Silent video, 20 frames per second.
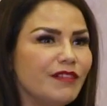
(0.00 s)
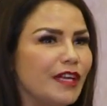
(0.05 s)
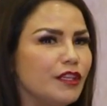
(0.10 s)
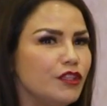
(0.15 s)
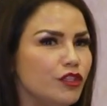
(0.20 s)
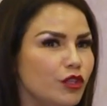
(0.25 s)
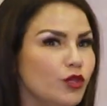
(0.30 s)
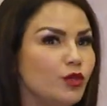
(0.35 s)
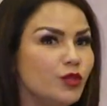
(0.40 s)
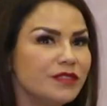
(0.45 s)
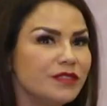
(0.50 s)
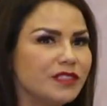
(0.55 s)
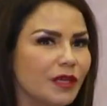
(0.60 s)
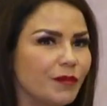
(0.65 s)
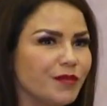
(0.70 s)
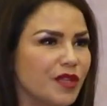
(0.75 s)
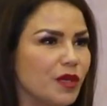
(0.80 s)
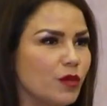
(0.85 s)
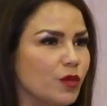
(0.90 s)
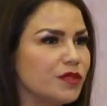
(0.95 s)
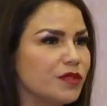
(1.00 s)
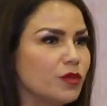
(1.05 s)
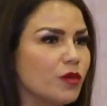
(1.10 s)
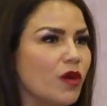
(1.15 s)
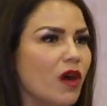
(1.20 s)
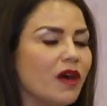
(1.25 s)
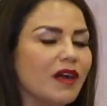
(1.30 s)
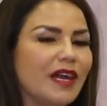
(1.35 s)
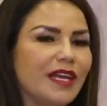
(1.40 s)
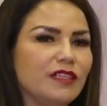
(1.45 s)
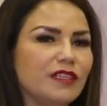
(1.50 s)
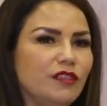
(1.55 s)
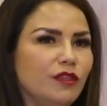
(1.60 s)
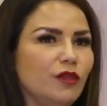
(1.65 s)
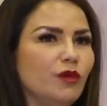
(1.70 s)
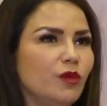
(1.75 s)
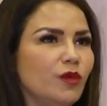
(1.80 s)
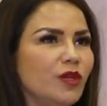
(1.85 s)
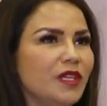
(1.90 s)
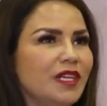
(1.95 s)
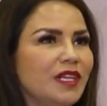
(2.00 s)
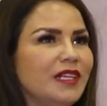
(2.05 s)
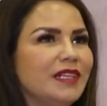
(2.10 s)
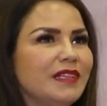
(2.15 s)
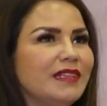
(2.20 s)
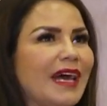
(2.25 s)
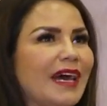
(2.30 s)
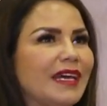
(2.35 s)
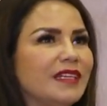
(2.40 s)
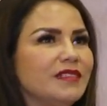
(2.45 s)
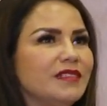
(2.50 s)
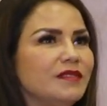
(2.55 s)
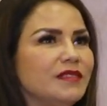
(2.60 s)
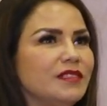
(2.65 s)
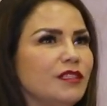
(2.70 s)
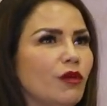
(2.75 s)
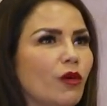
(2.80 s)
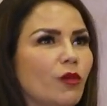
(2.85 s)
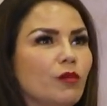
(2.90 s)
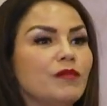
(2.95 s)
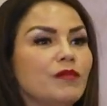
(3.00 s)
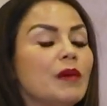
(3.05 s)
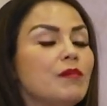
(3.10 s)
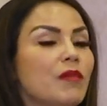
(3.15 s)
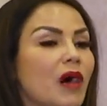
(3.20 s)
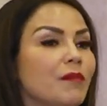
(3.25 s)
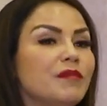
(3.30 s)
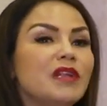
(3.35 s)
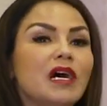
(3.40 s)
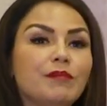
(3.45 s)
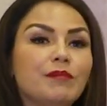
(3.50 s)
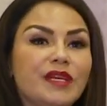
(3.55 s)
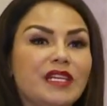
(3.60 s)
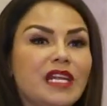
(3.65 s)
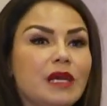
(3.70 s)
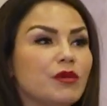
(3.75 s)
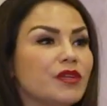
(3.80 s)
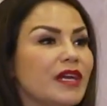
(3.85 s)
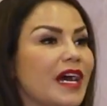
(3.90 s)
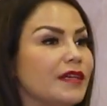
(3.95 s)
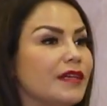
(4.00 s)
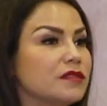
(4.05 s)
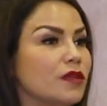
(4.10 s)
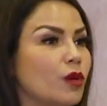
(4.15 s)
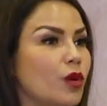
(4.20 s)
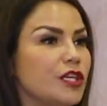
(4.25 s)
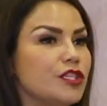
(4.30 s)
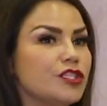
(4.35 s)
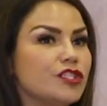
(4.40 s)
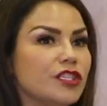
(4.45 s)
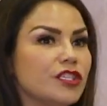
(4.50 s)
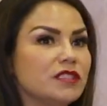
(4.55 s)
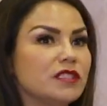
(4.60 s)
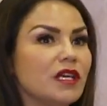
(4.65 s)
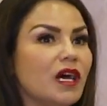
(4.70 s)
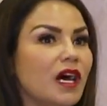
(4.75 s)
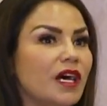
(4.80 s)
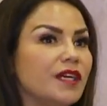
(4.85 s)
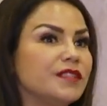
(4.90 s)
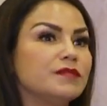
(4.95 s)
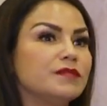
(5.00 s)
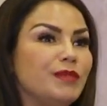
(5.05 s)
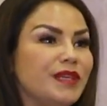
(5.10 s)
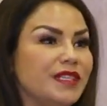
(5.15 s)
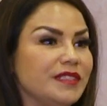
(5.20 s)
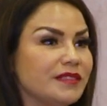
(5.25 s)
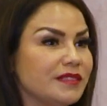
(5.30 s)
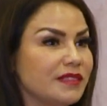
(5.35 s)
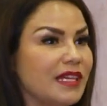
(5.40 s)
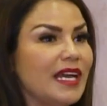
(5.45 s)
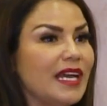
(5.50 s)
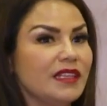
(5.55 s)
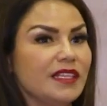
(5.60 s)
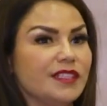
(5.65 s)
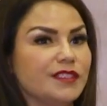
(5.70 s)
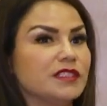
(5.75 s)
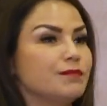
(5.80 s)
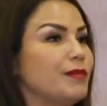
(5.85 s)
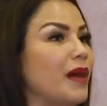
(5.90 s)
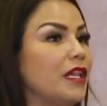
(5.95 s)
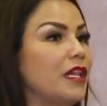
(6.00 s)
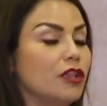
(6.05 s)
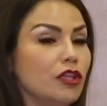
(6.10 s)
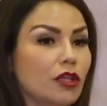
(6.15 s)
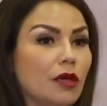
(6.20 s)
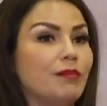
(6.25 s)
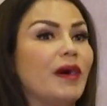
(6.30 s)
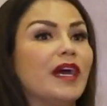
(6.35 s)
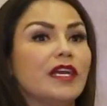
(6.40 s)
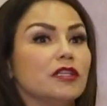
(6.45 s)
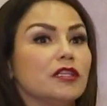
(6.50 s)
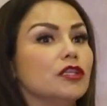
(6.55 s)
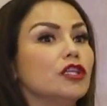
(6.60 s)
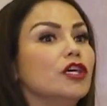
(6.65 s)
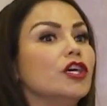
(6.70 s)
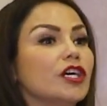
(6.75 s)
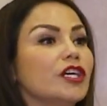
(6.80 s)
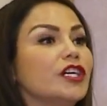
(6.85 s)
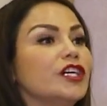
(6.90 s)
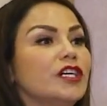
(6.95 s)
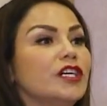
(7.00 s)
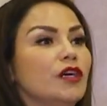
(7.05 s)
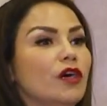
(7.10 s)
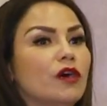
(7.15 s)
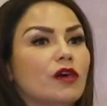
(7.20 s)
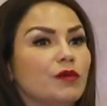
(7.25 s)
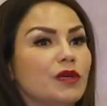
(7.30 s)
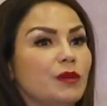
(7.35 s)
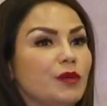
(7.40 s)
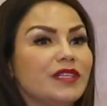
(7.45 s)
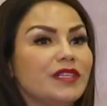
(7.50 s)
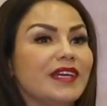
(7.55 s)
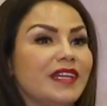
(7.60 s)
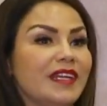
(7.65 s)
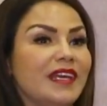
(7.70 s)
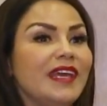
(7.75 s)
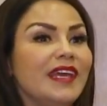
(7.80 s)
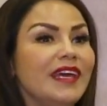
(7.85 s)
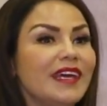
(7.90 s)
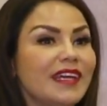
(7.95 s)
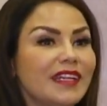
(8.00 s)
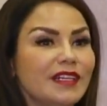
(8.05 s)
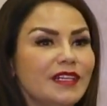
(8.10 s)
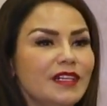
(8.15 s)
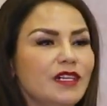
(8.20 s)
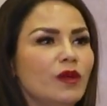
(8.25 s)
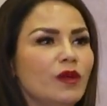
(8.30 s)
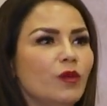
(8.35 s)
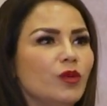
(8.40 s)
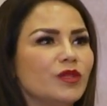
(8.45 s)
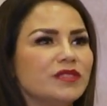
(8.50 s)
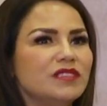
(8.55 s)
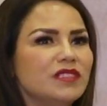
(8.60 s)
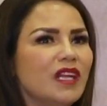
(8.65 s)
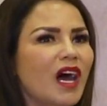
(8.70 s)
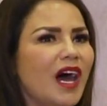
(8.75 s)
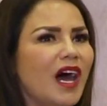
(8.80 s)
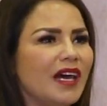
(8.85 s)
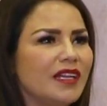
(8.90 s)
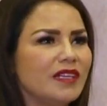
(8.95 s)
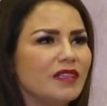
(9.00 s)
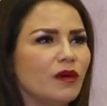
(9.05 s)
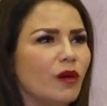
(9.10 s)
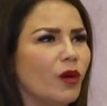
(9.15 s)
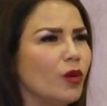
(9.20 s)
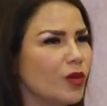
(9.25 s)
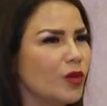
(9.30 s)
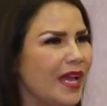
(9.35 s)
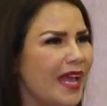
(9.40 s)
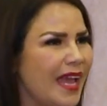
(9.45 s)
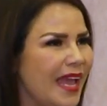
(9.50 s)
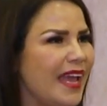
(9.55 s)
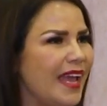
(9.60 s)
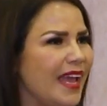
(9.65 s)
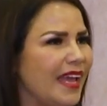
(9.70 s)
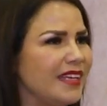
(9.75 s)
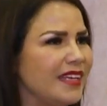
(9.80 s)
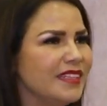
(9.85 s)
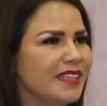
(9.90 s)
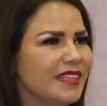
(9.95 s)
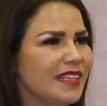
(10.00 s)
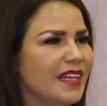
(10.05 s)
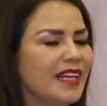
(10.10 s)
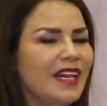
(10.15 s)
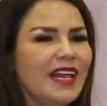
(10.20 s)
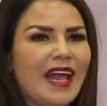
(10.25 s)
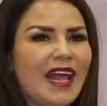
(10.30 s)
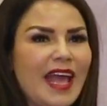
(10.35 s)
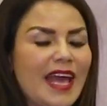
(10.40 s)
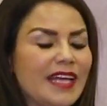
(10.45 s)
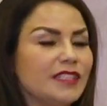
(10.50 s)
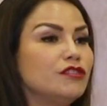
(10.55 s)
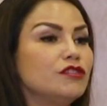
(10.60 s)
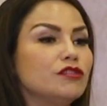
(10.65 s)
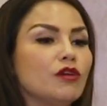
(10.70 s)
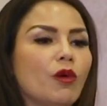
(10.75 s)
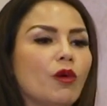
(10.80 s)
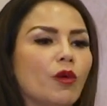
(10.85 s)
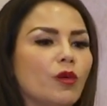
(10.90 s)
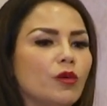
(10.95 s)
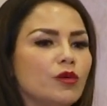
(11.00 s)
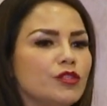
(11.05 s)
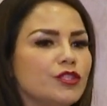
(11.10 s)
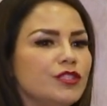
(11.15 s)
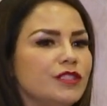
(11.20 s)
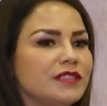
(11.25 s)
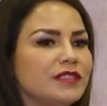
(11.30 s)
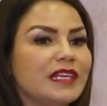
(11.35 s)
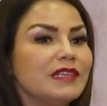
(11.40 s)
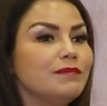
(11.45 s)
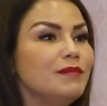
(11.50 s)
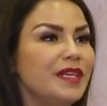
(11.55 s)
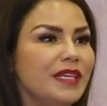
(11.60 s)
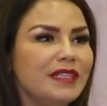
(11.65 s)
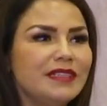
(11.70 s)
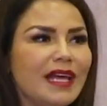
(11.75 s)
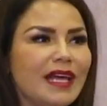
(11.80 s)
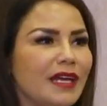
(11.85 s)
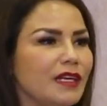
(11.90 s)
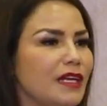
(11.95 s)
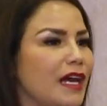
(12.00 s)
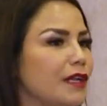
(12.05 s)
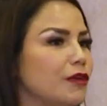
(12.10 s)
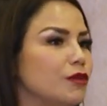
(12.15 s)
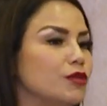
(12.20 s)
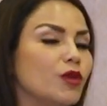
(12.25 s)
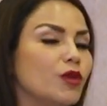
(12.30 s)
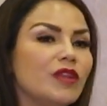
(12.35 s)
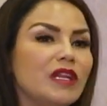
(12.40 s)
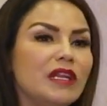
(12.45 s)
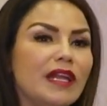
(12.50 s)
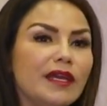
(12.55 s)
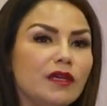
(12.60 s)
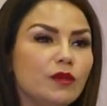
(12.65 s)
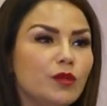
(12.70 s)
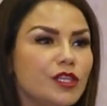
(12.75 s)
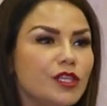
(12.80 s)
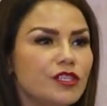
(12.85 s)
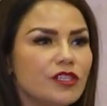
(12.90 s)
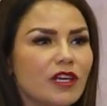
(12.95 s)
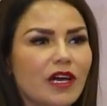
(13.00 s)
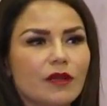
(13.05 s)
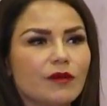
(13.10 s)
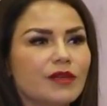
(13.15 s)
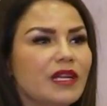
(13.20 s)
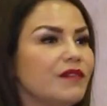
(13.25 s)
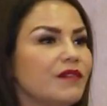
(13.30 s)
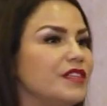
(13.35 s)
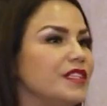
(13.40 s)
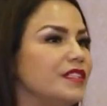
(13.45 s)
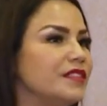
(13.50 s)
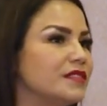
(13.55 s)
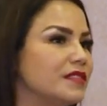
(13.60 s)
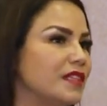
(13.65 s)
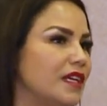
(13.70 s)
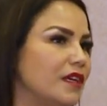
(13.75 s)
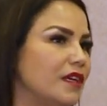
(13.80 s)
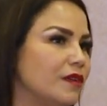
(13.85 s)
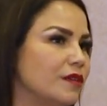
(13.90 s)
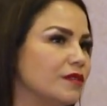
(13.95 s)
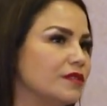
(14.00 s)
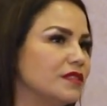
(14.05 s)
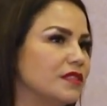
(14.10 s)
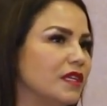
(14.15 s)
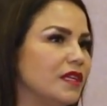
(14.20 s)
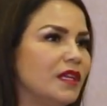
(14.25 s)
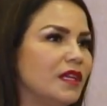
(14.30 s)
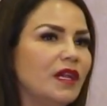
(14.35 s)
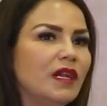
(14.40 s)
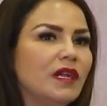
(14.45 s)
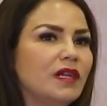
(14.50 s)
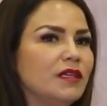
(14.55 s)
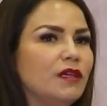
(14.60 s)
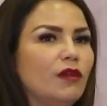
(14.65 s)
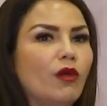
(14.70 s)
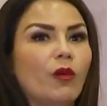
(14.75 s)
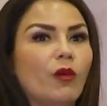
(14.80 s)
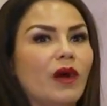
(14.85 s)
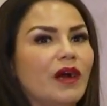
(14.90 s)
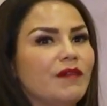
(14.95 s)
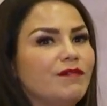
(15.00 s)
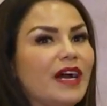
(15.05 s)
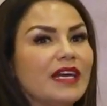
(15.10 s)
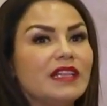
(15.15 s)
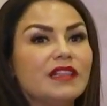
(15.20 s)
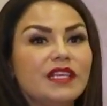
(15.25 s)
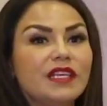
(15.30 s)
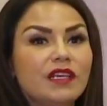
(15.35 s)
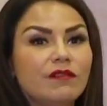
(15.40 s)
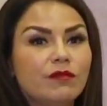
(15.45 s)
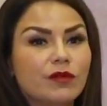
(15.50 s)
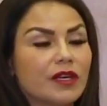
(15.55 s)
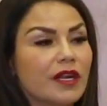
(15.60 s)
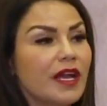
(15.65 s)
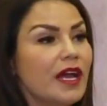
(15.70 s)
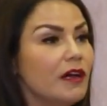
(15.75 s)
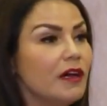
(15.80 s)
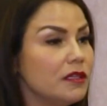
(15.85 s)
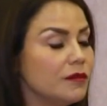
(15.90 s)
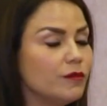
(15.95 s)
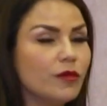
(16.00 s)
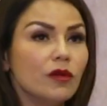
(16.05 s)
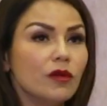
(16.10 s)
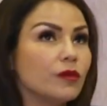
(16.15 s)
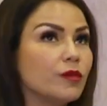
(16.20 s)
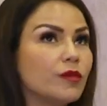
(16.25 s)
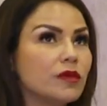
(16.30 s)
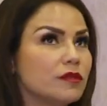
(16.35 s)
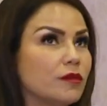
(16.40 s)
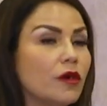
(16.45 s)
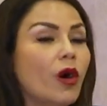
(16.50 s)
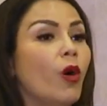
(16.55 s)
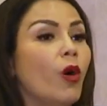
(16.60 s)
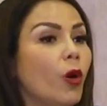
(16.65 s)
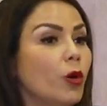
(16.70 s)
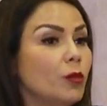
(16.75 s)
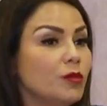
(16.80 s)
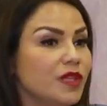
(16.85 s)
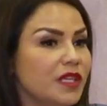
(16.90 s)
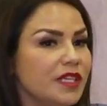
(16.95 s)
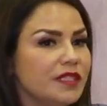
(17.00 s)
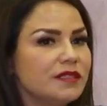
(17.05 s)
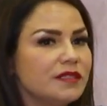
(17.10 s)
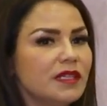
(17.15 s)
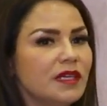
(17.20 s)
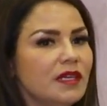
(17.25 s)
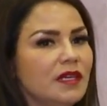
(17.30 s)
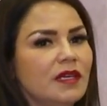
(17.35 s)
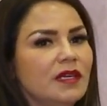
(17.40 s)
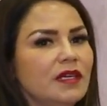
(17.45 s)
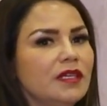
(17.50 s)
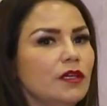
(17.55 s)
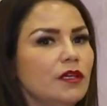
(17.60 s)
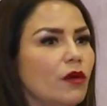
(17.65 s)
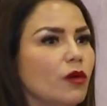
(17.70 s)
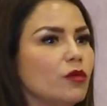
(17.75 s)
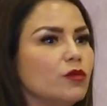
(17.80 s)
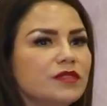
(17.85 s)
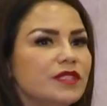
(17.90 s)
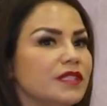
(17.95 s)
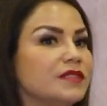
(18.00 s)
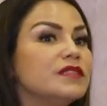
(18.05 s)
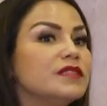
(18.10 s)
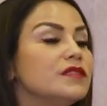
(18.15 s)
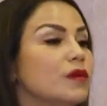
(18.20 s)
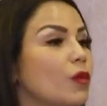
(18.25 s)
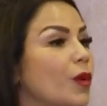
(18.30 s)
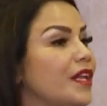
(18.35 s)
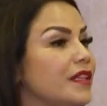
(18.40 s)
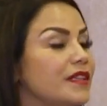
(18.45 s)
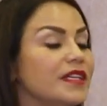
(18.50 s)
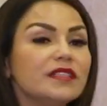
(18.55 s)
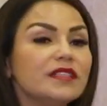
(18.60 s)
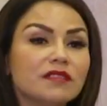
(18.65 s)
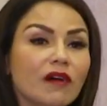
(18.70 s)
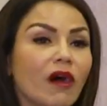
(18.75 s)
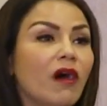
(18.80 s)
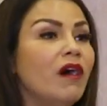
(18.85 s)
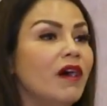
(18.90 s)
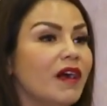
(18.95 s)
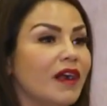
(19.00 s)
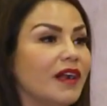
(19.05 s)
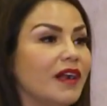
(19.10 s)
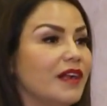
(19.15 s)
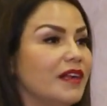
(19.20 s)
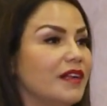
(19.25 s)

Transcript: I knew something was wrong. I knew that you know my mom not being able to ask questions, us being silenced by by a look, or we would get hit, was not okay. And so she's like, Mijita, I don't know the language, I don't have any skills. You know, if I leave, we're, help, we're homeless. You know, this is the way things are.